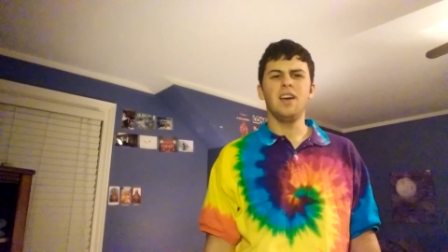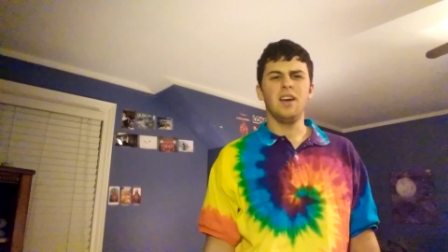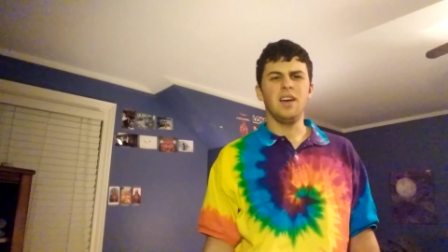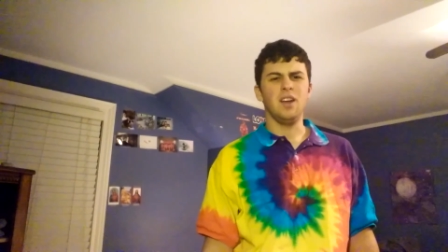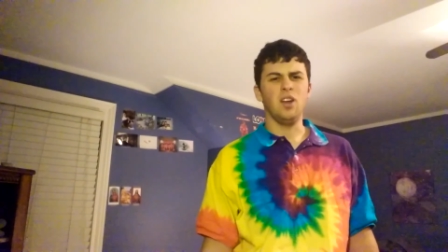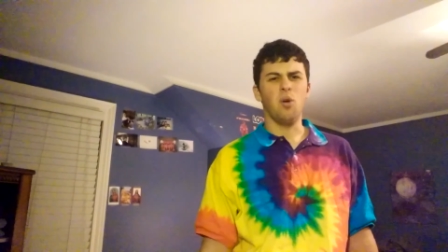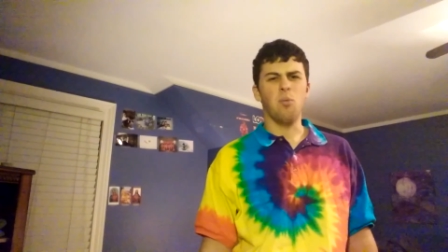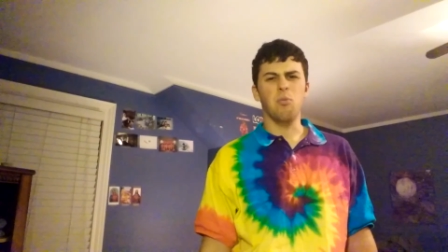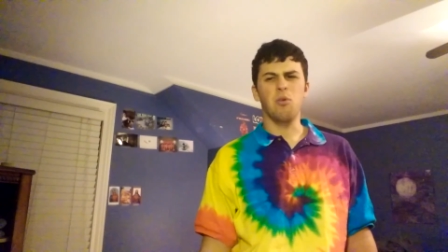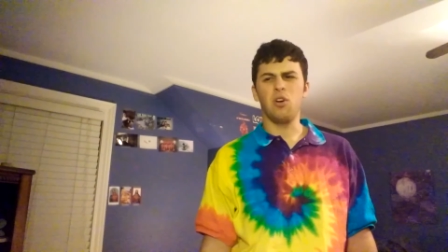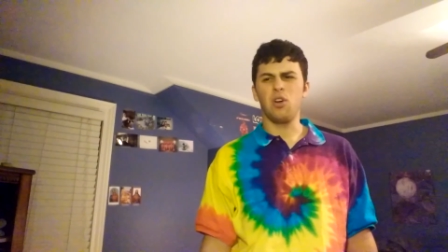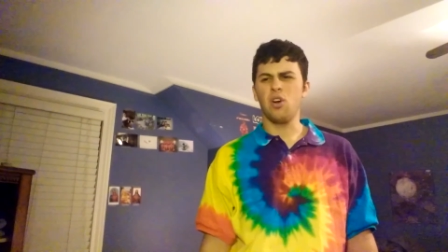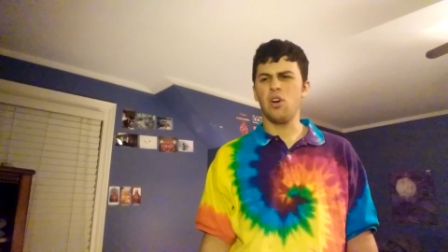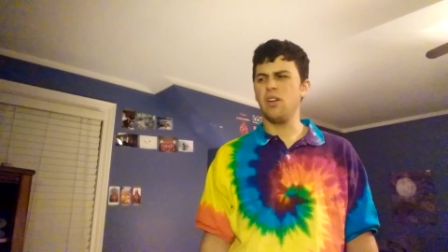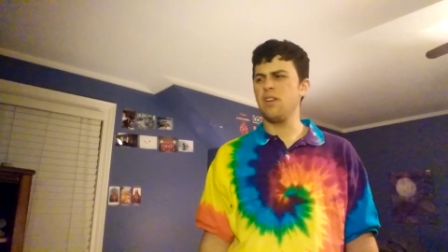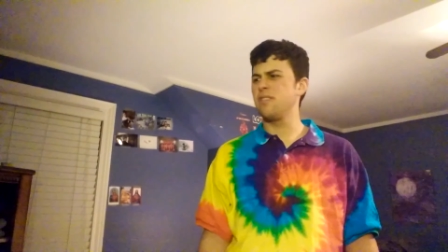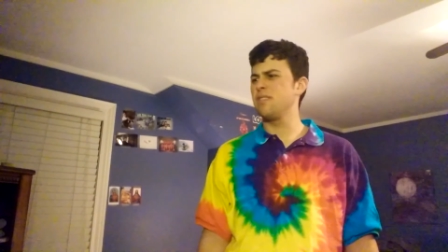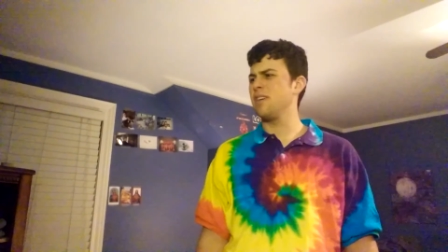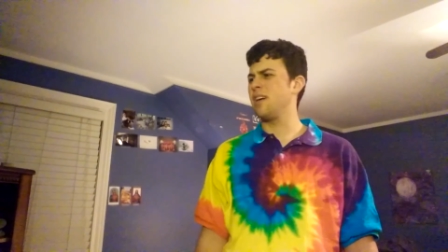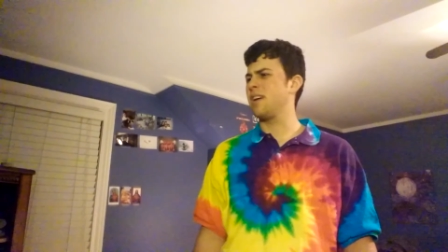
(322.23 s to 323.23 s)
you know, bring
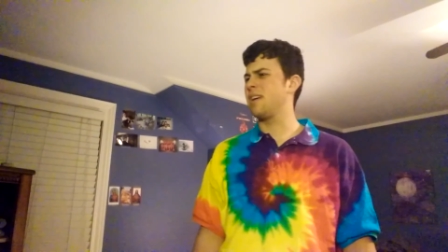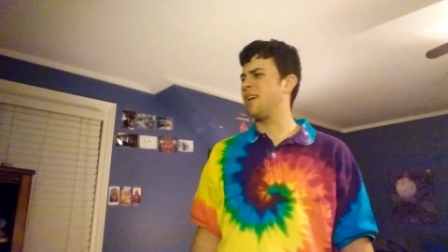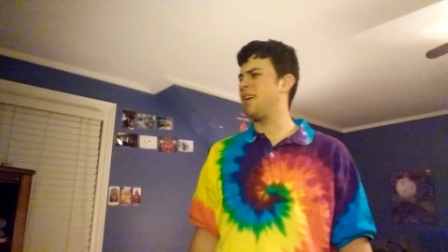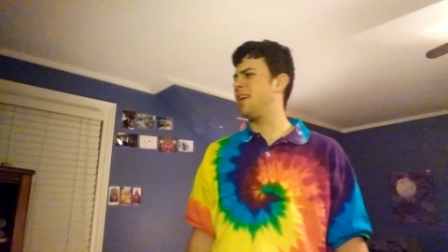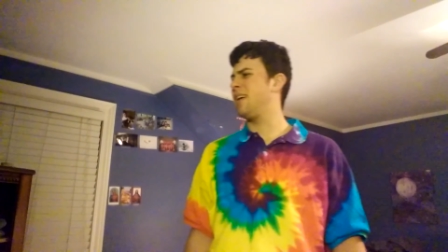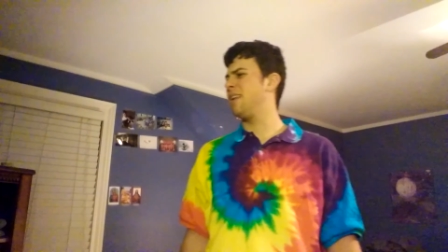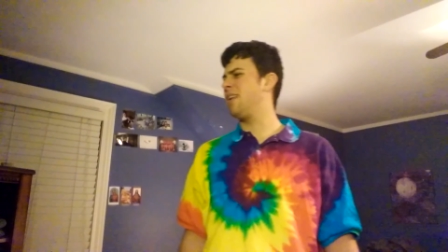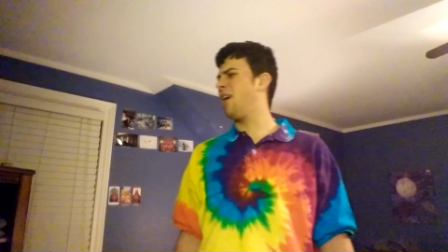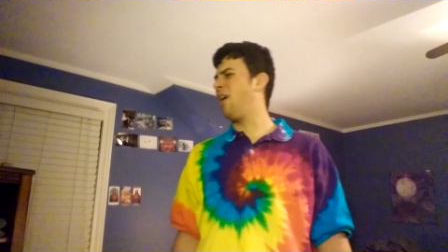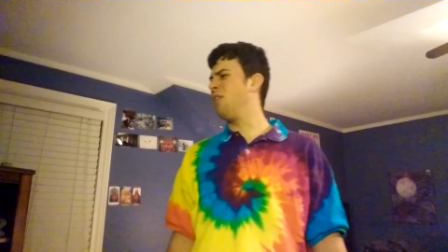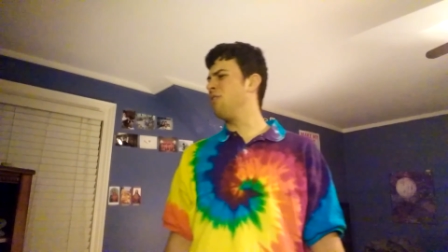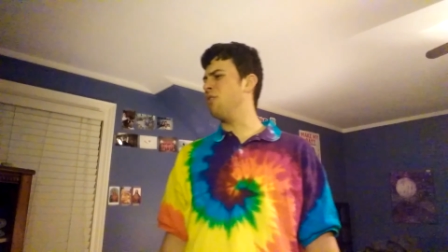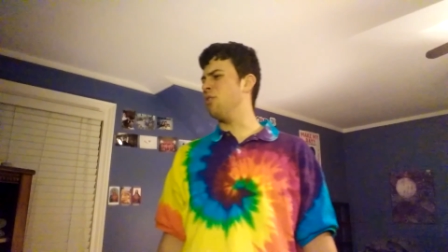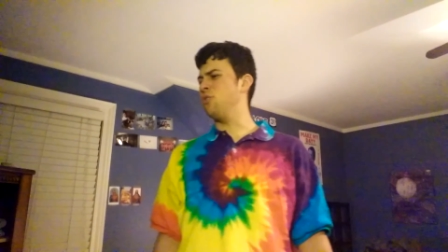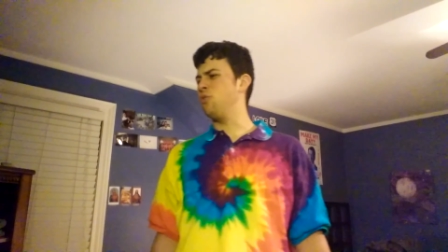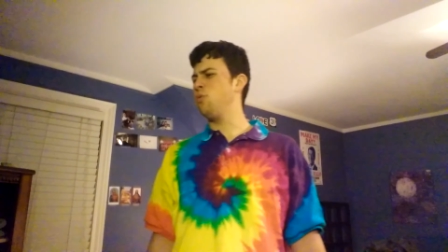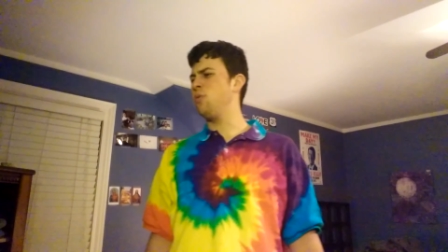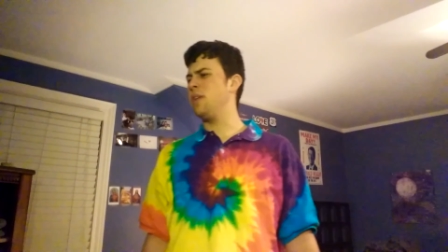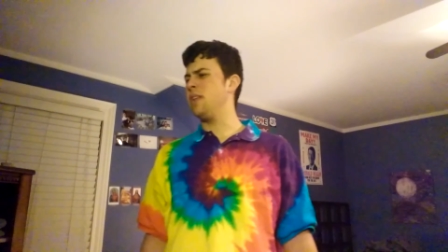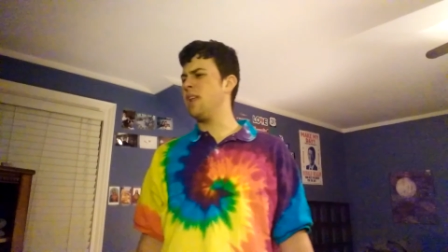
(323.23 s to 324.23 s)
it's like and also
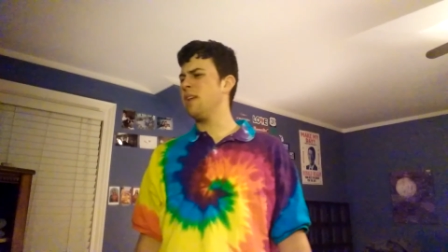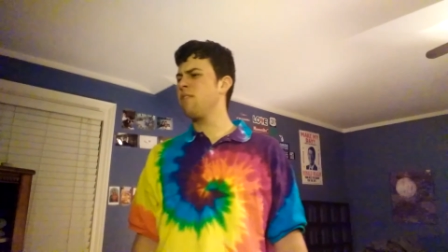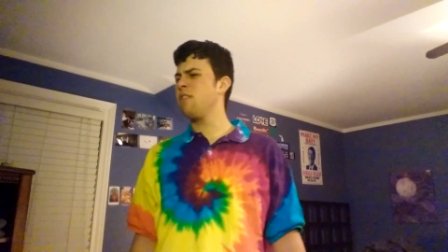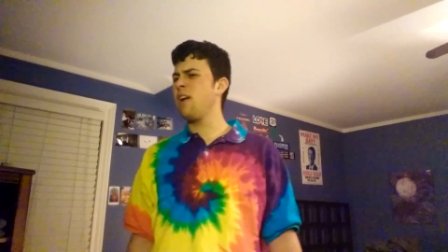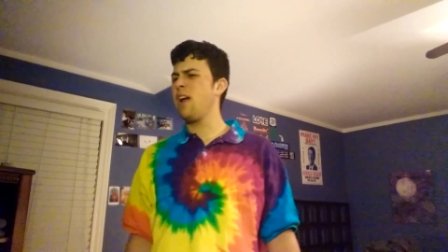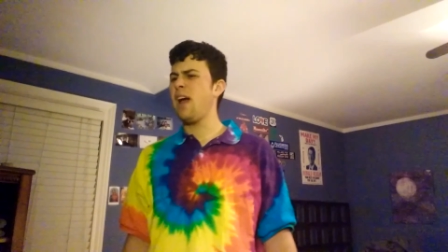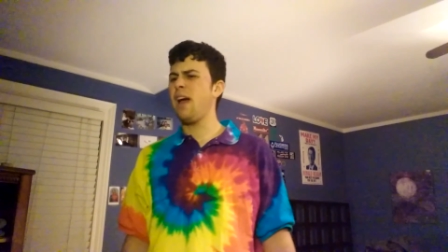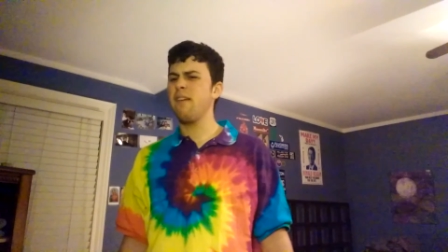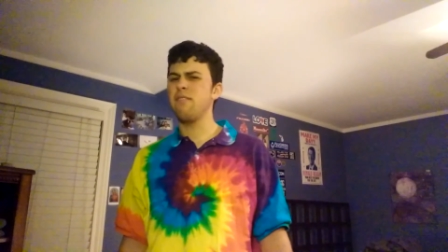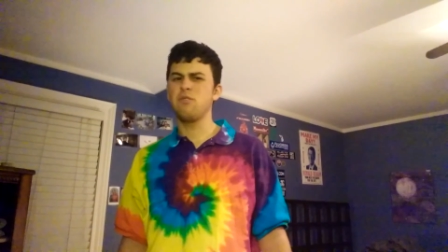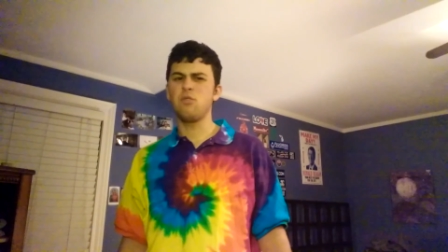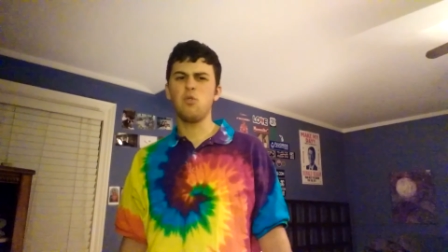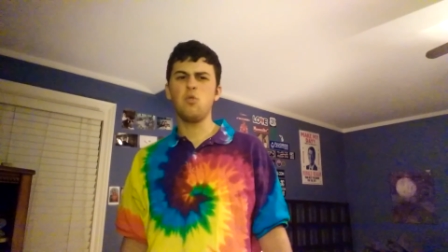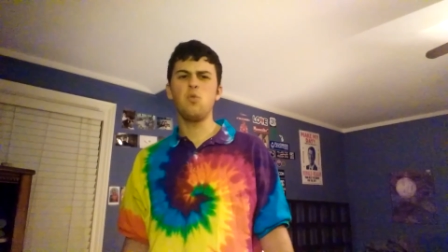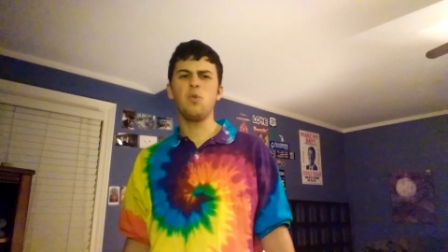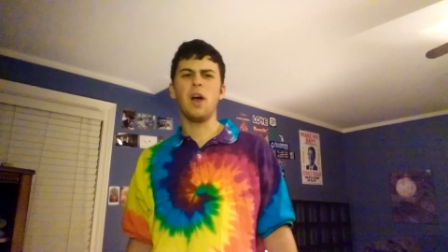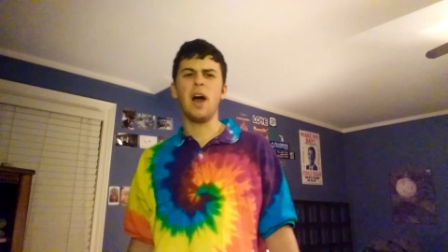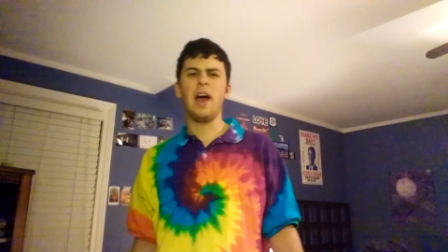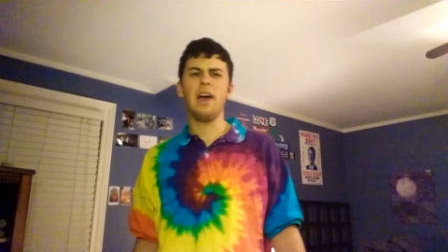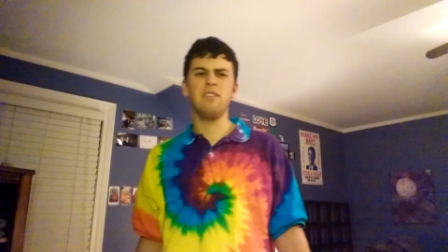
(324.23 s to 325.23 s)
too they never have two
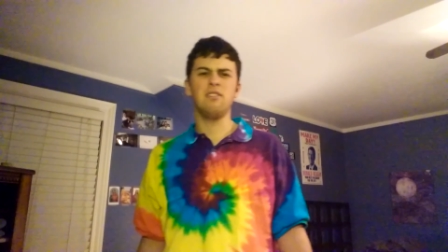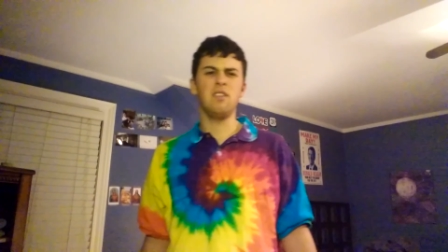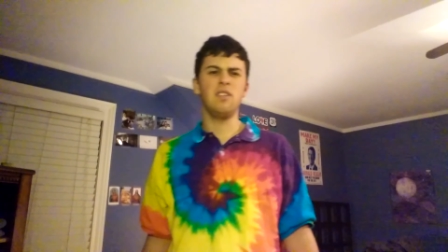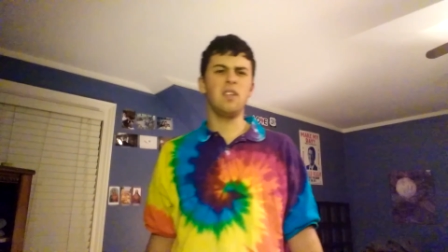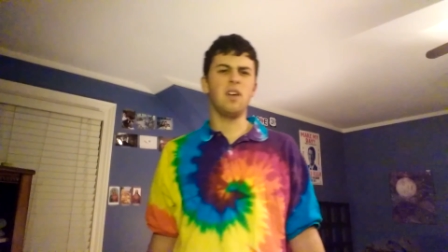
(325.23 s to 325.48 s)
guys in